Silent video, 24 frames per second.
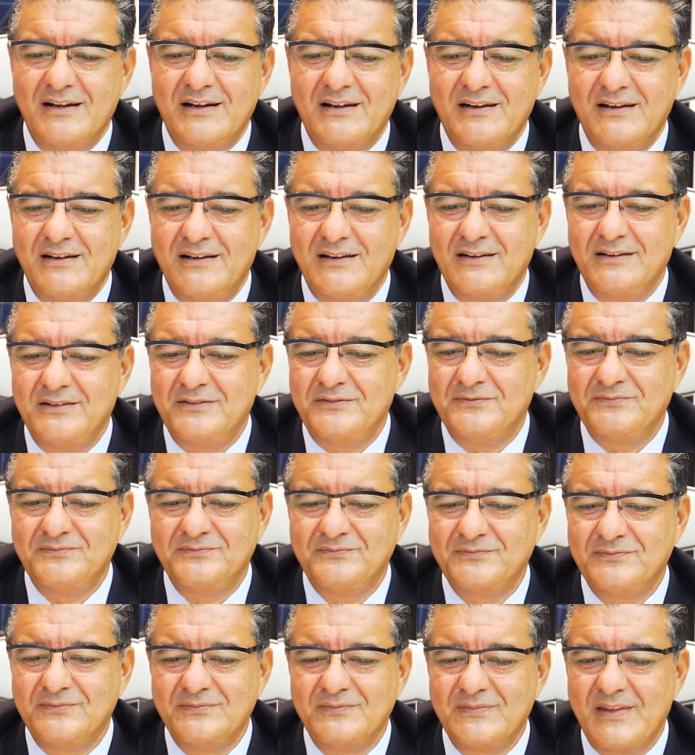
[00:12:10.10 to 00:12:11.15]

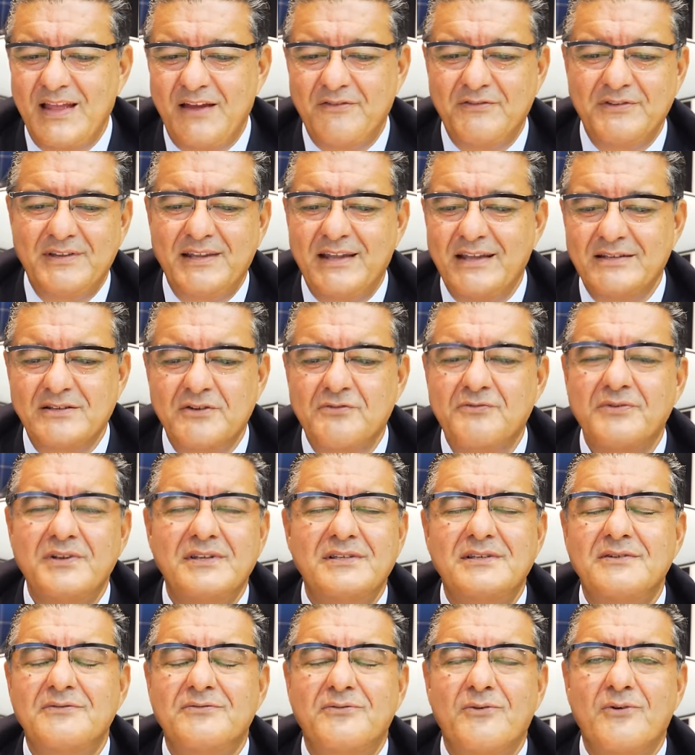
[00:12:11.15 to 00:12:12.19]
Um, everything has a
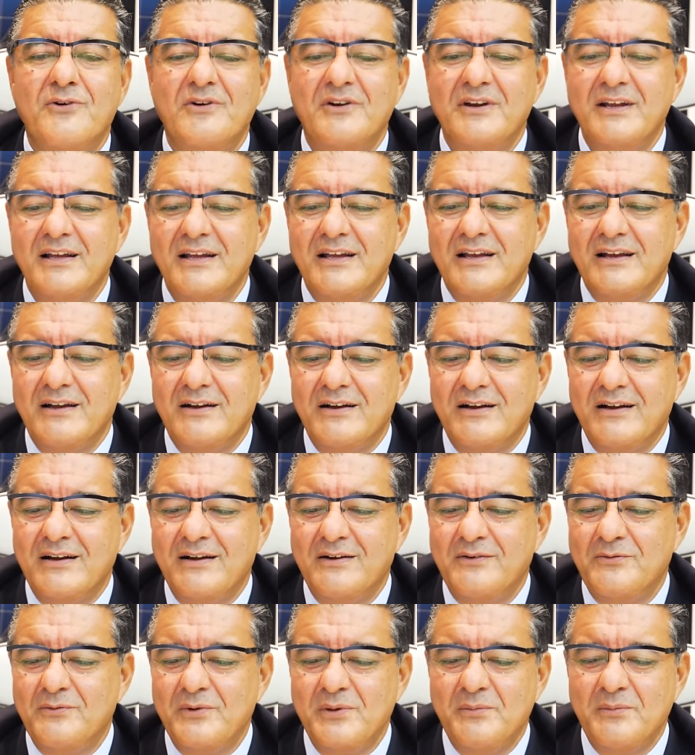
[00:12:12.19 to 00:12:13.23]
reason for.
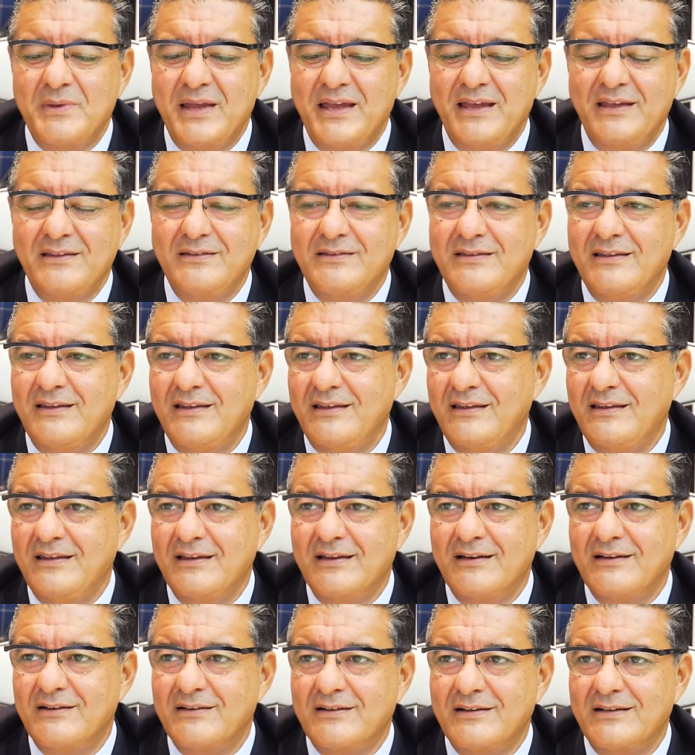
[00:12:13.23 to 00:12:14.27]
Uh, we made the
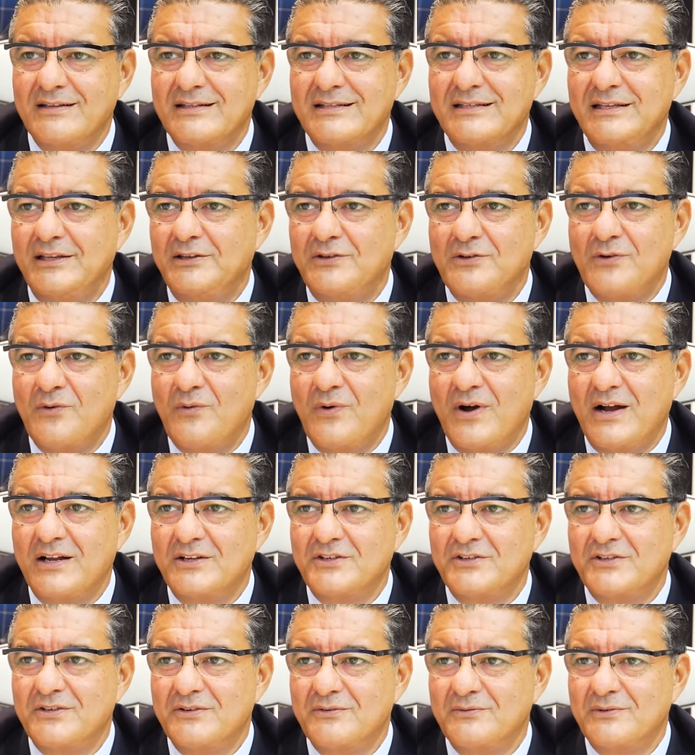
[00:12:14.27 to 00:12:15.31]
uh, casino
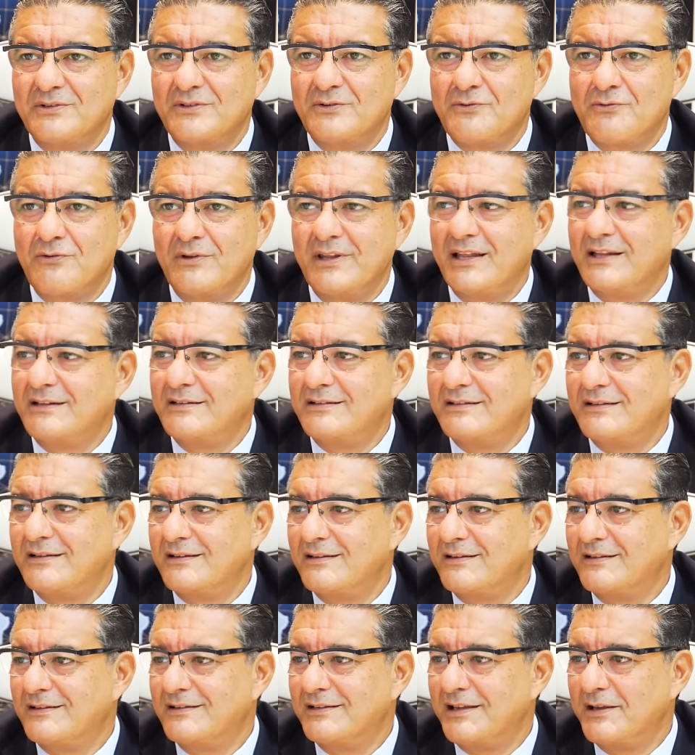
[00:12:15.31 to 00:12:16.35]
watch with roulette
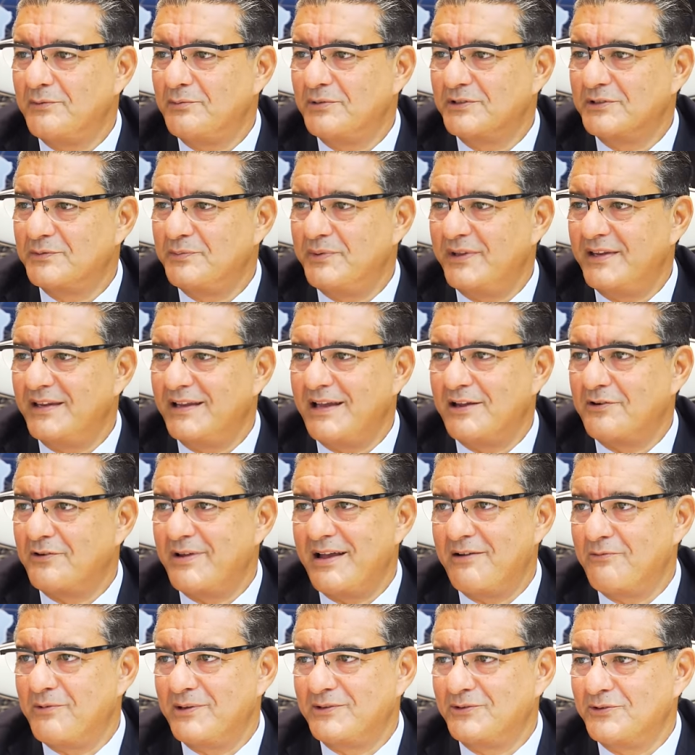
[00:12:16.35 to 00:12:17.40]
table spinning. I don't
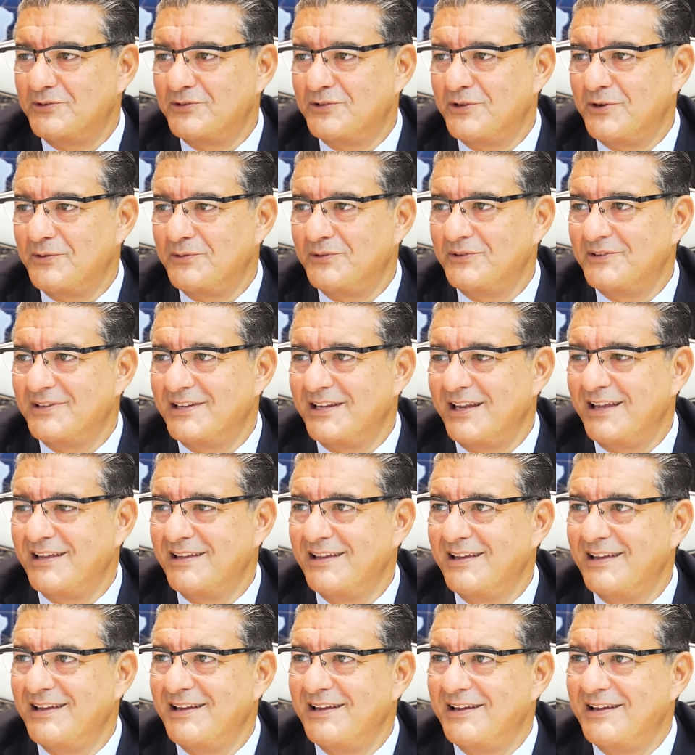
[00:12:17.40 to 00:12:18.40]
have one to show you today.